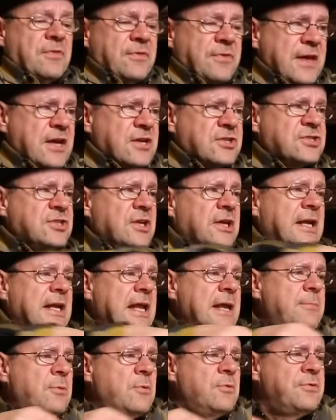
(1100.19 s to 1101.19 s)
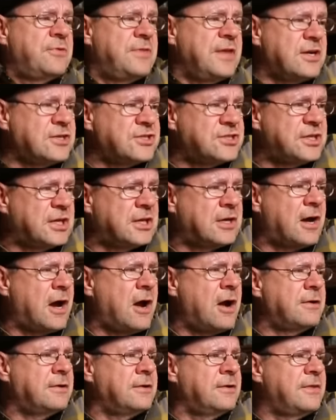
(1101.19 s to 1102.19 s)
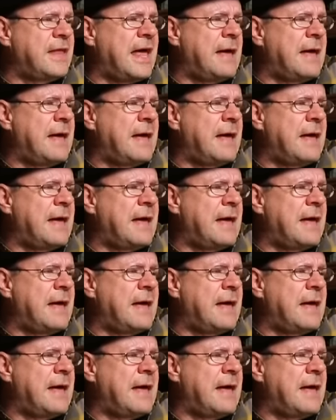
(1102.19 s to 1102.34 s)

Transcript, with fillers: There's the label, there's the carton,